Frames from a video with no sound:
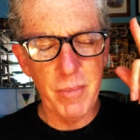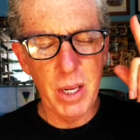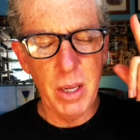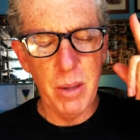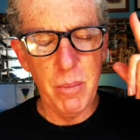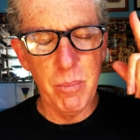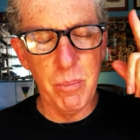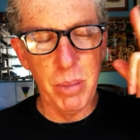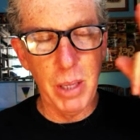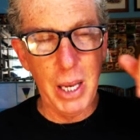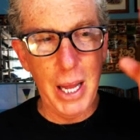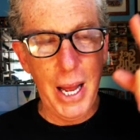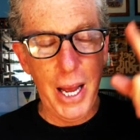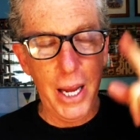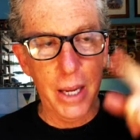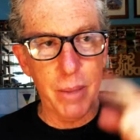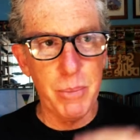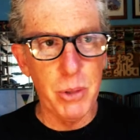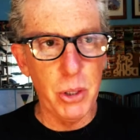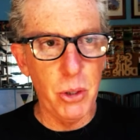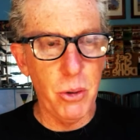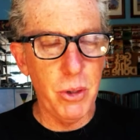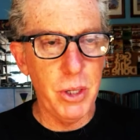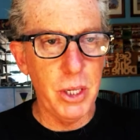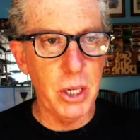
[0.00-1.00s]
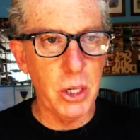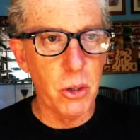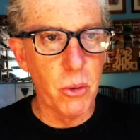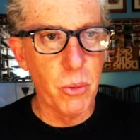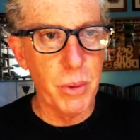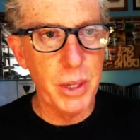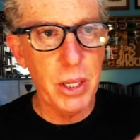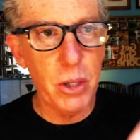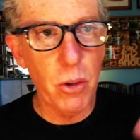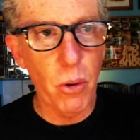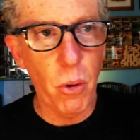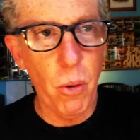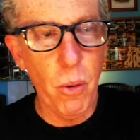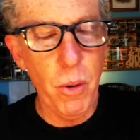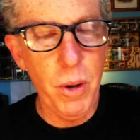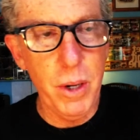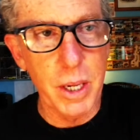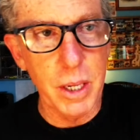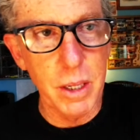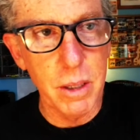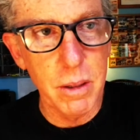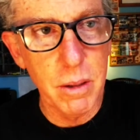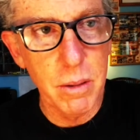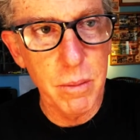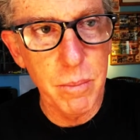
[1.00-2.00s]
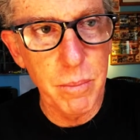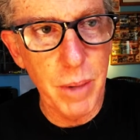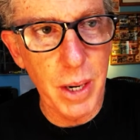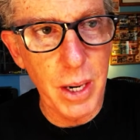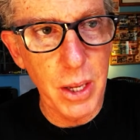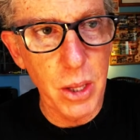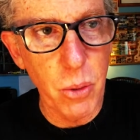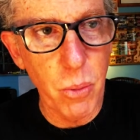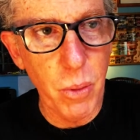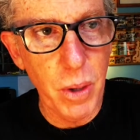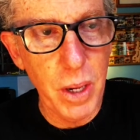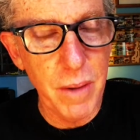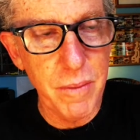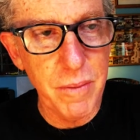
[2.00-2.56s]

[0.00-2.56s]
Black Beauty Green Hornet, by the way.